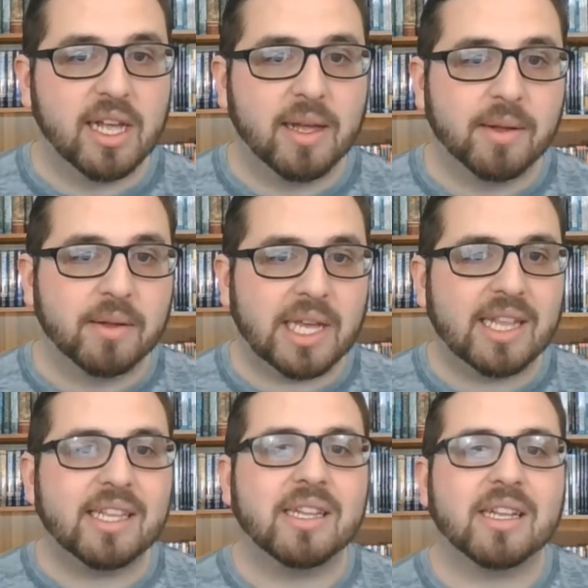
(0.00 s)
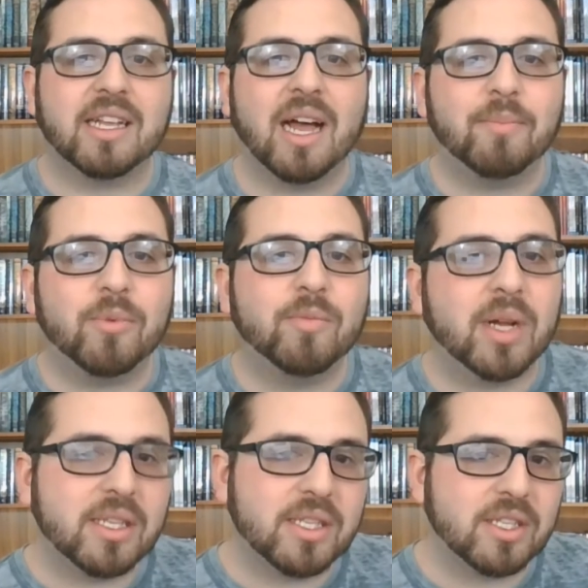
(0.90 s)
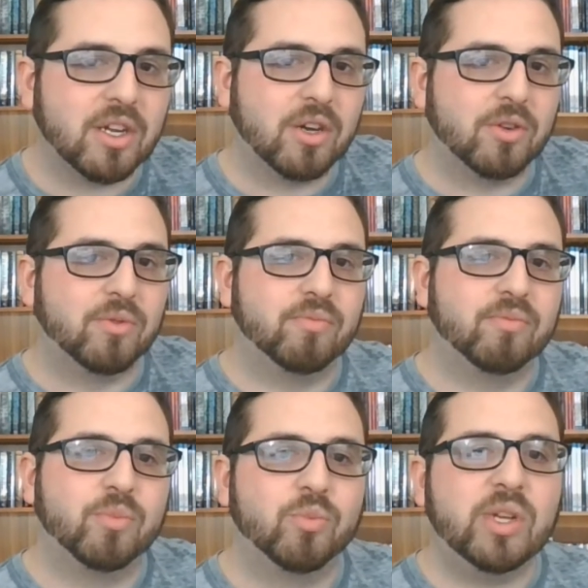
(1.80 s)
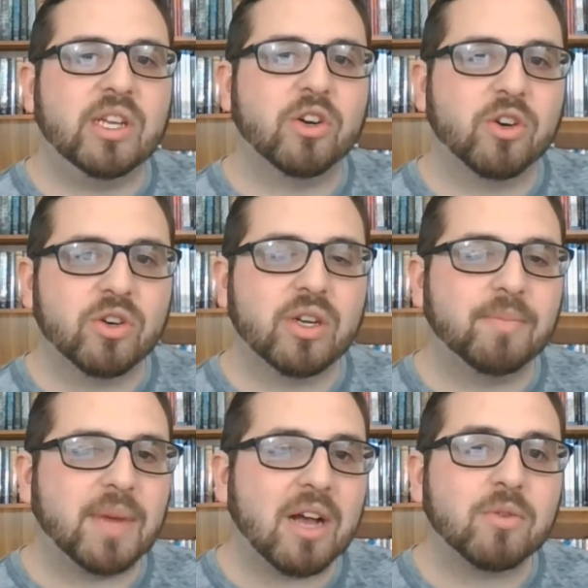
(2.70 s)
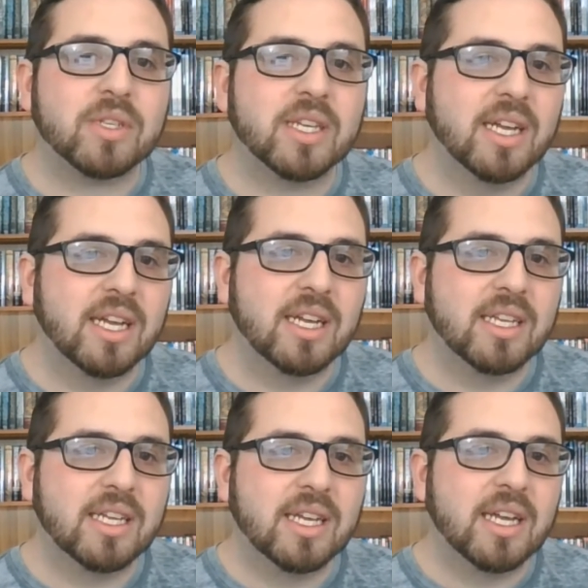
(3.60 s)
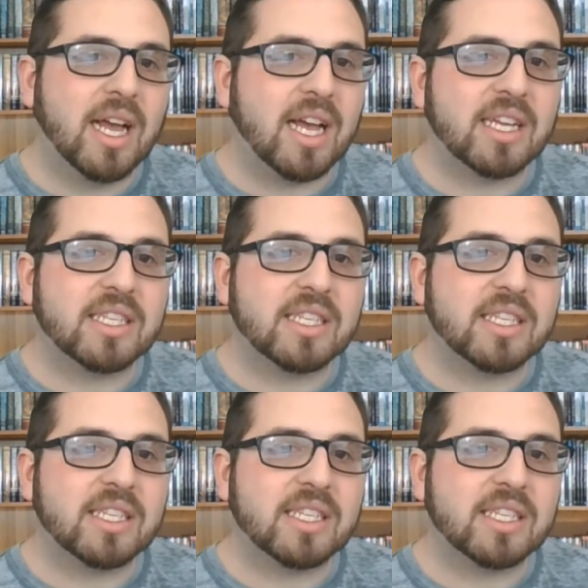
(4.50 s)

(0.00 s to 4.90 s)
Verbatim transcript: And then a couple months ago, we heard about uh,